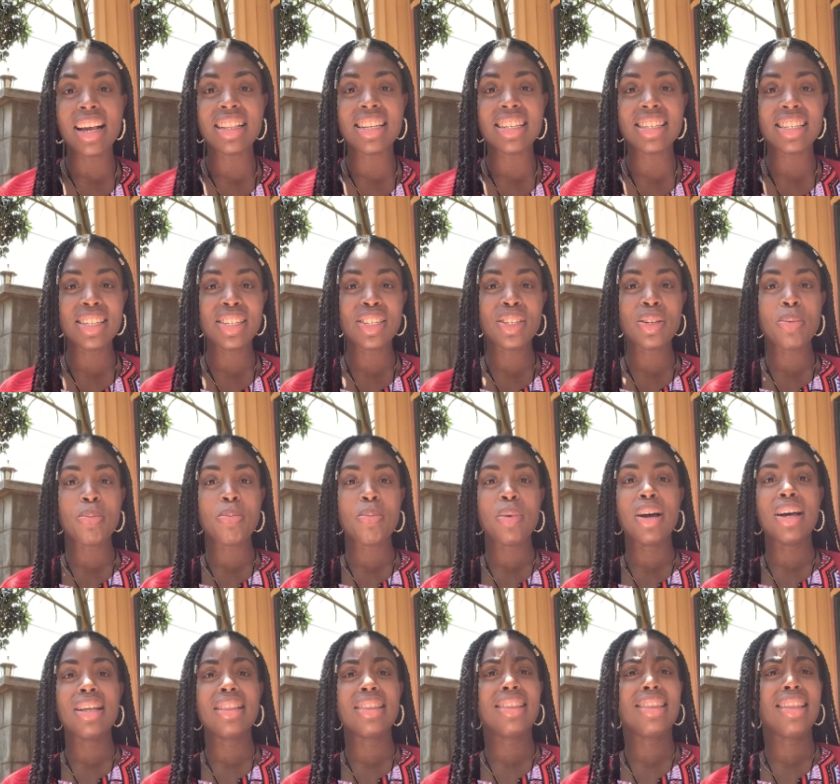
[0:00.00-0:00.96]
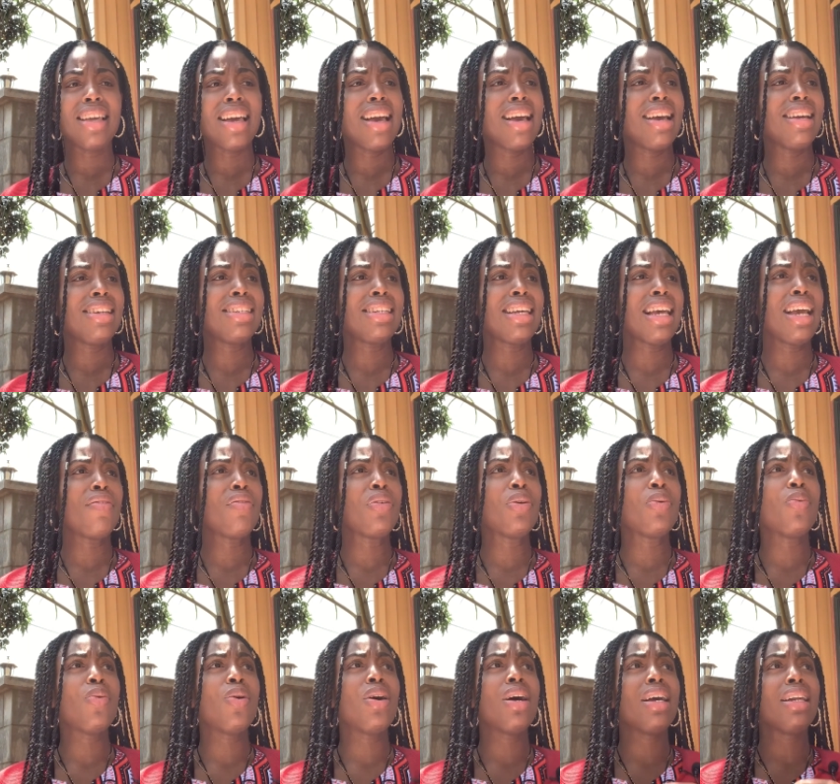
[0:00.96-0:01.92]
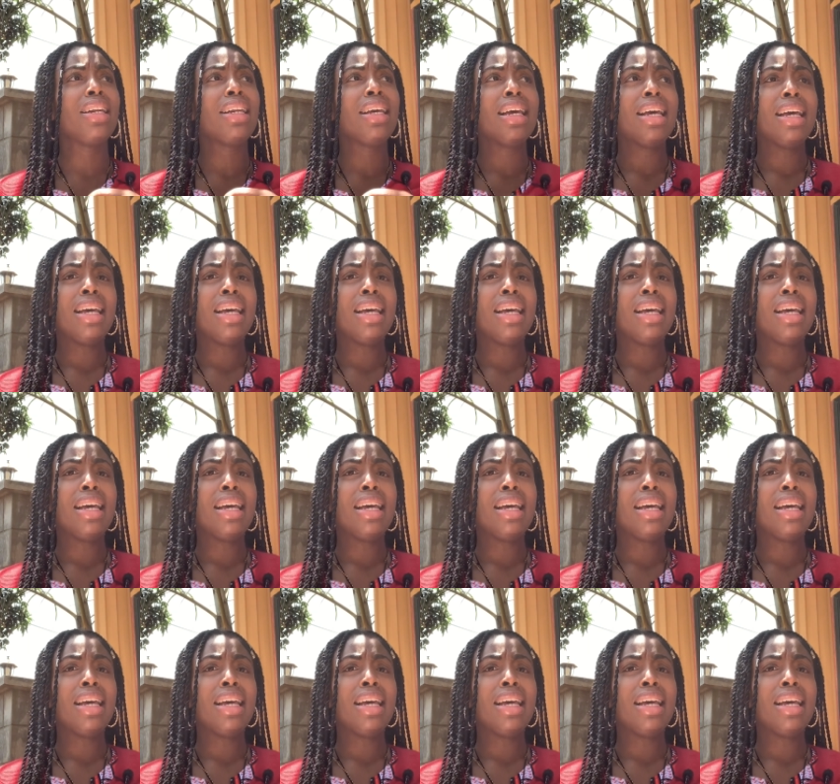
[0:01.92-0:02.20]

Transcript: This is the month that everyone